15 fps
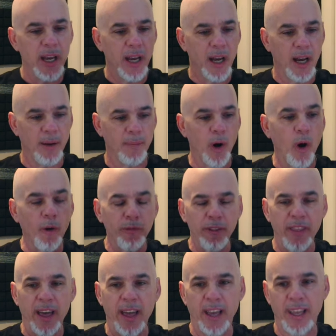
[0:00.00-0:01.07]
Um, hopefully
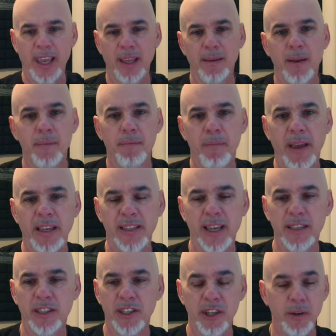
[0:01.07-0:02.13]
that again makes
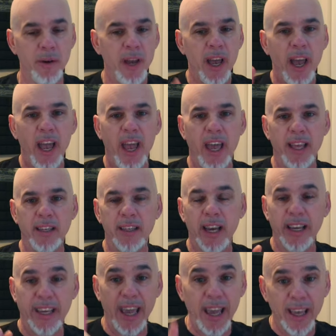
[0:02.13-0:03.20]
sense to you. And
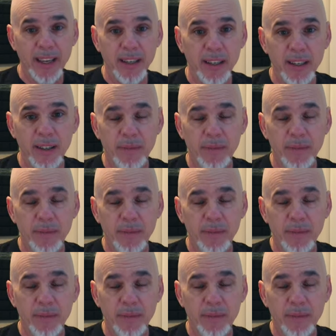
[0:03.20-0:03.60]
again,